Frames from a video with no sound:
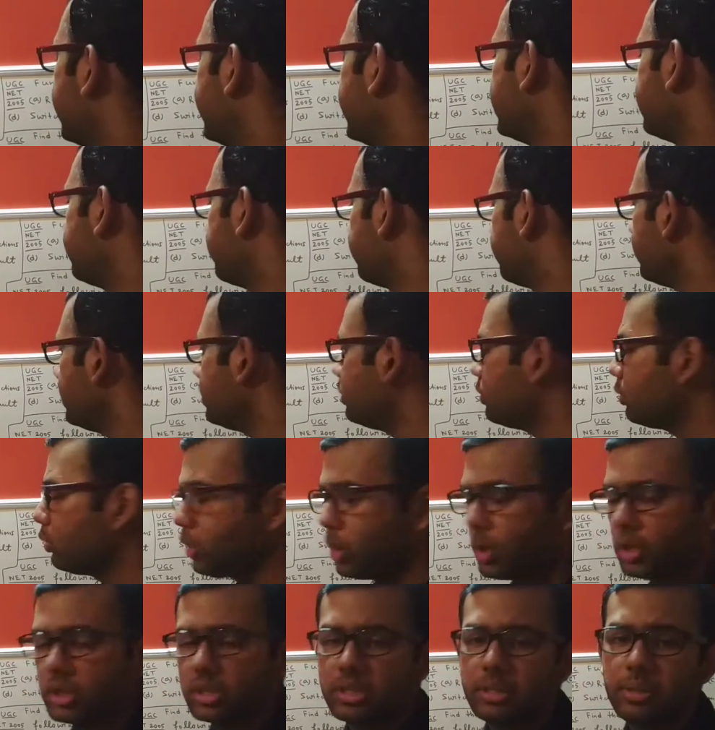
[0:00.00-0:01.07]
that if we do
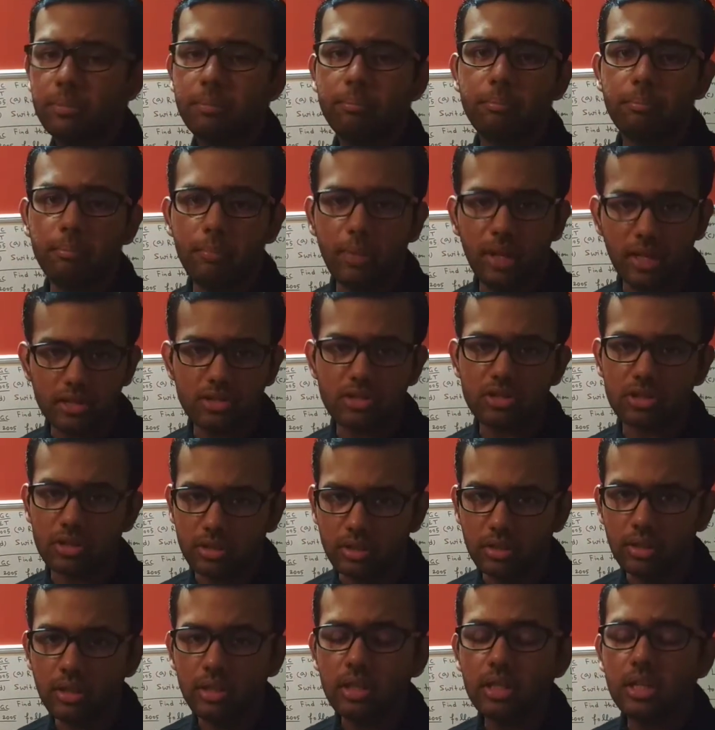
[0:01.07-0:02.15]
not
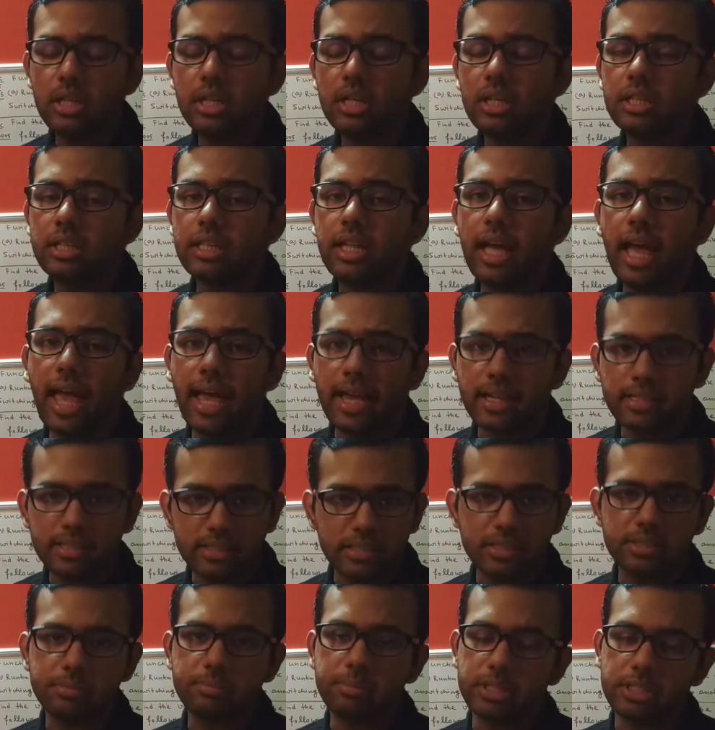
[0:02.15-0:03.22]
mention the
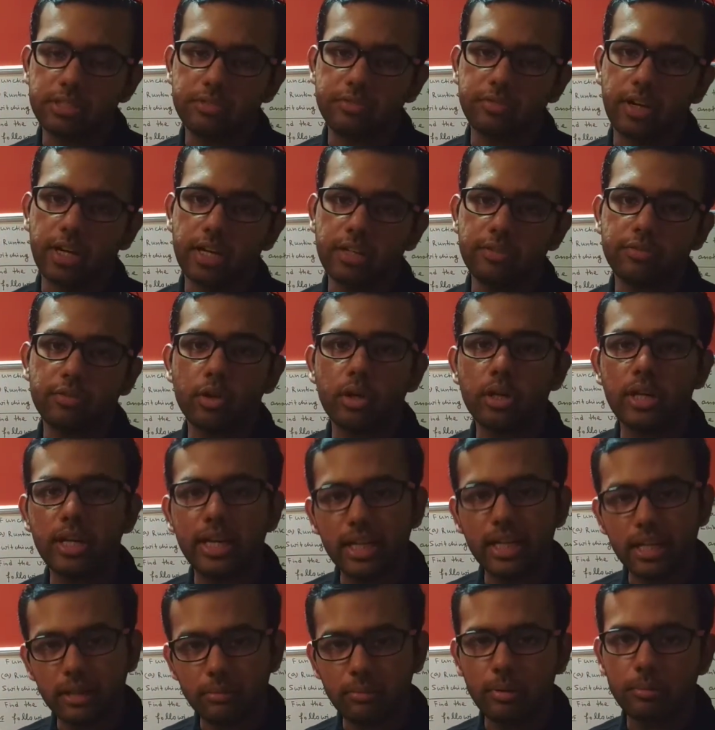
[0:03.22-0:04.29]
access specifier for a
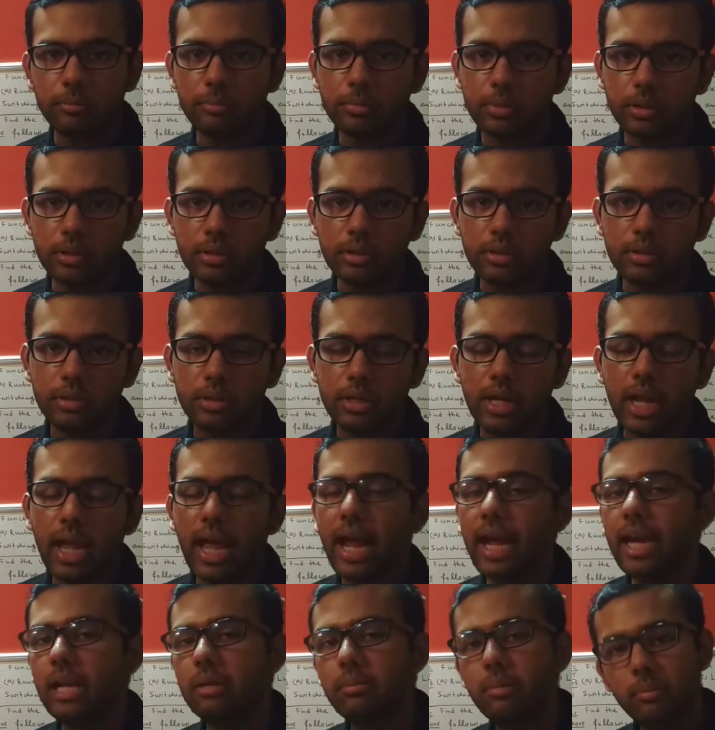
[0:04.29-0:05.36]
data member
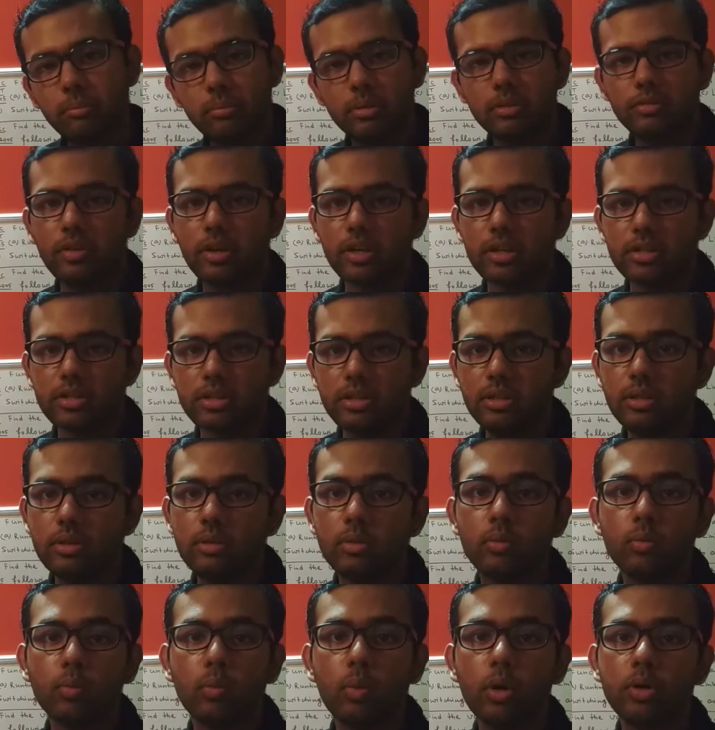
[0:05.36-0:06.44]
and a member function,
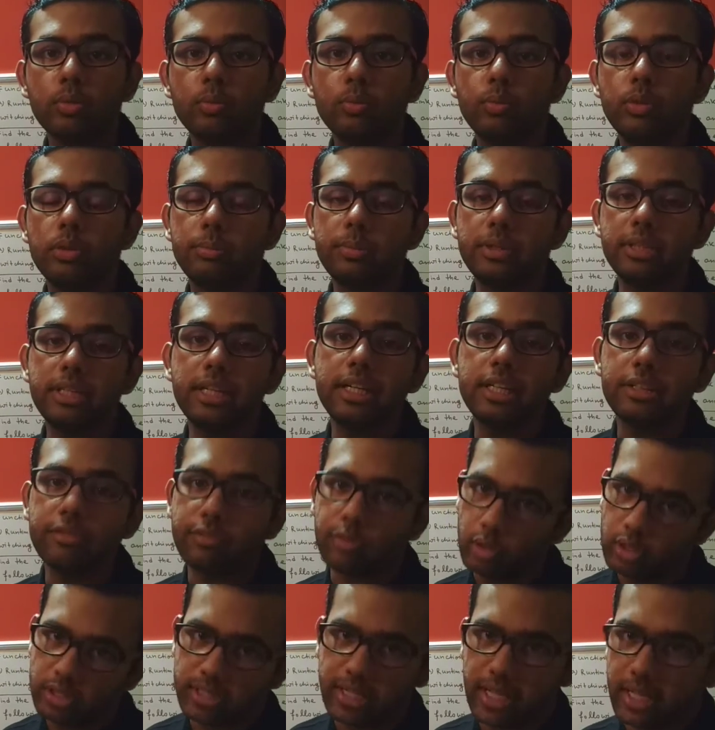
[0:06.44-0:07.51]
what will be the
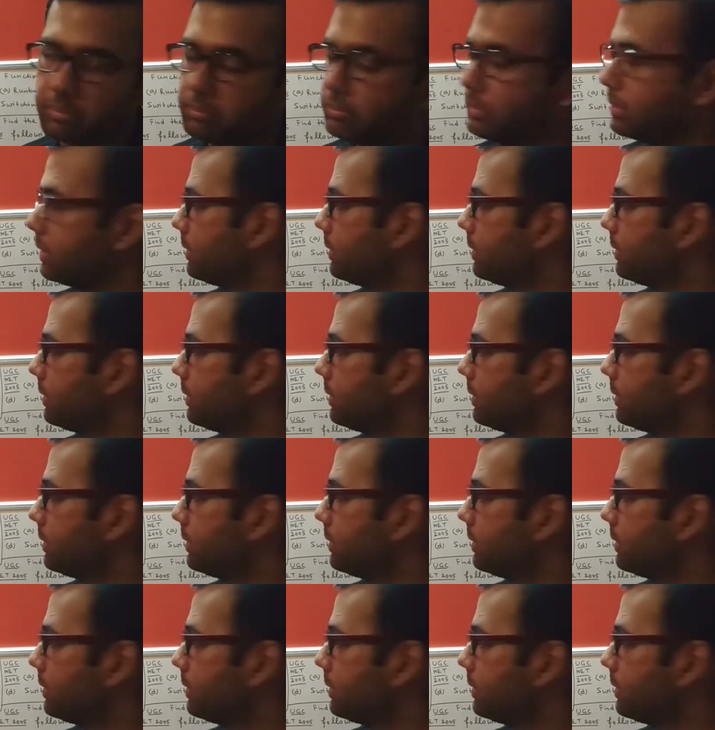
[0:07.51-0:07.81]
default type?